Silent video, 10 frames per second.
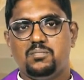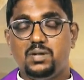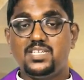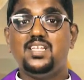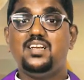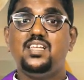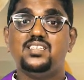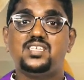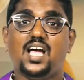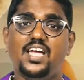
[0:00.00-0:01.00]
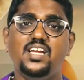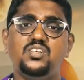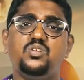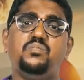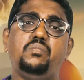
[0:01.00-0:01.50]
But the
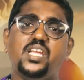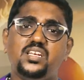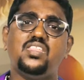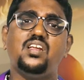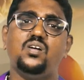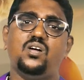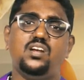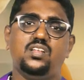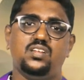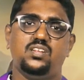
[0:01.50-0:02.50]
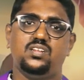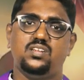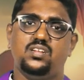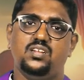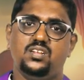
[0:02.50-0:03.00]
desire to meet the Lord
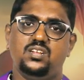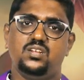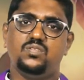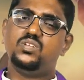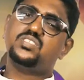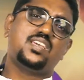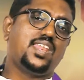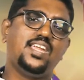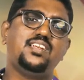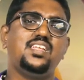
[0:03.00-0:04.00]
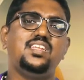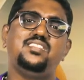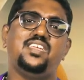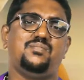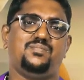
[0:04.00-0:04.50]
was greater
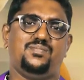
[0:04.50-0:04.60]
in them.